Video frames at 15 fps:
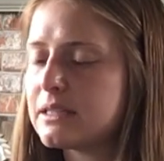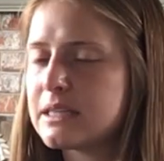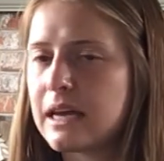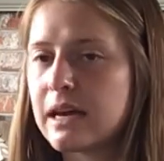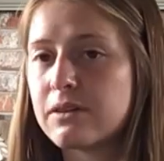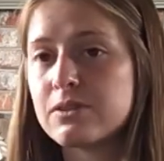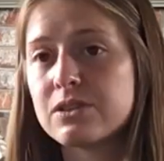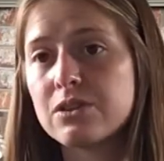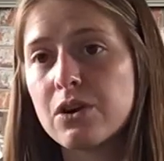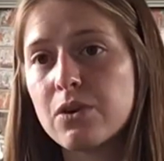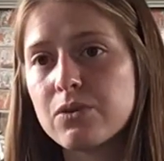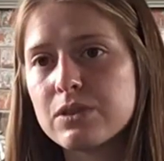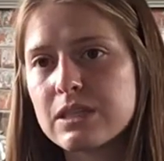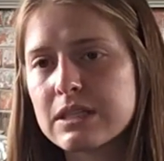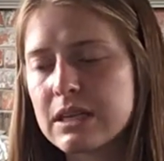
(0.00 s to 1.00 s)
See how his
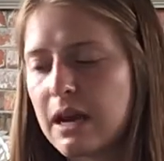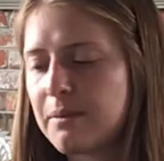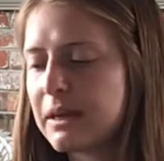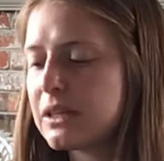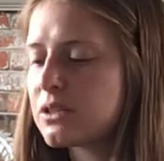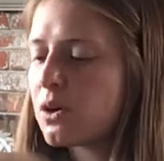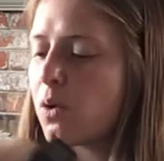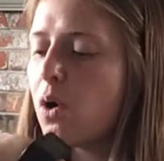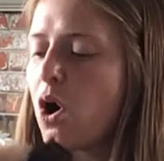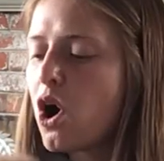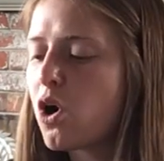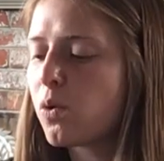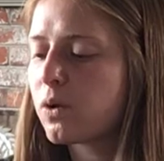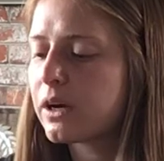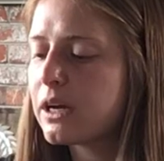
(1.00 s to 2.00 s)
nose is coming. So
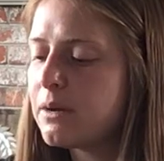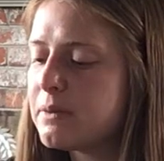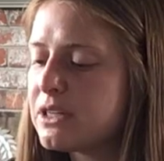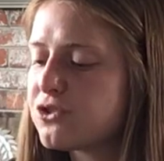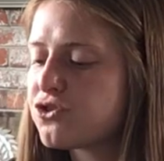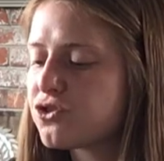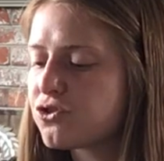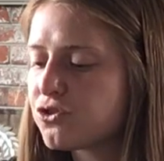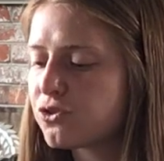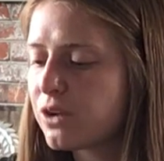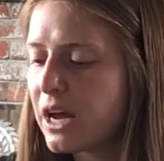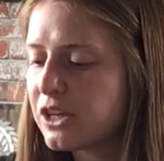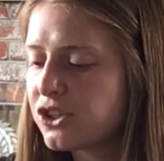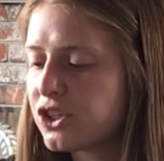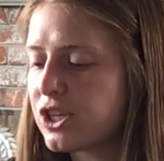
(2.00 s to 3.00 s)
we're going to be
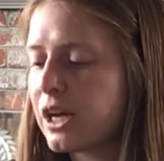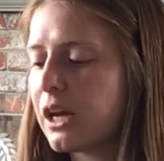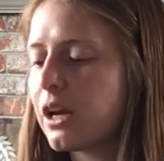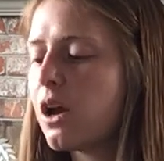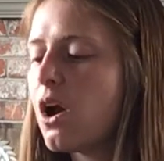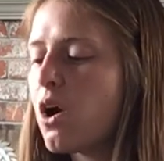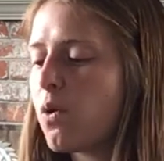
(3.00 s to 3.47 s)
stretching